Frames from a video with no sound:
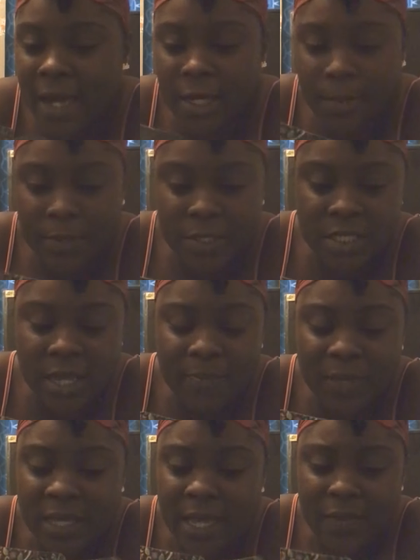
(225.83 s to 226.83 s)
them or
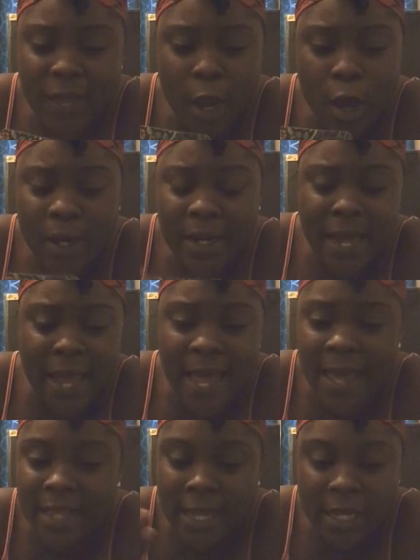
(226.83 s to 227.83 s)
something yeah they all in their
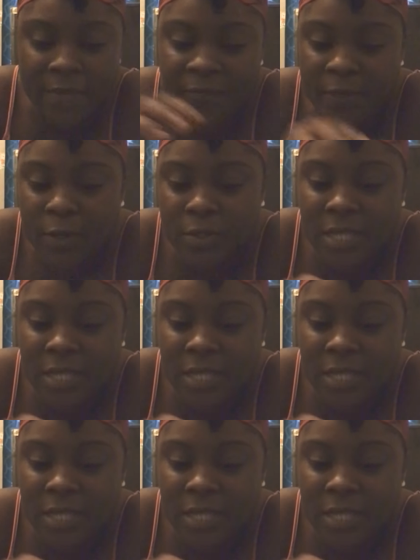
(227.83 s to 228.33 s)
head they confused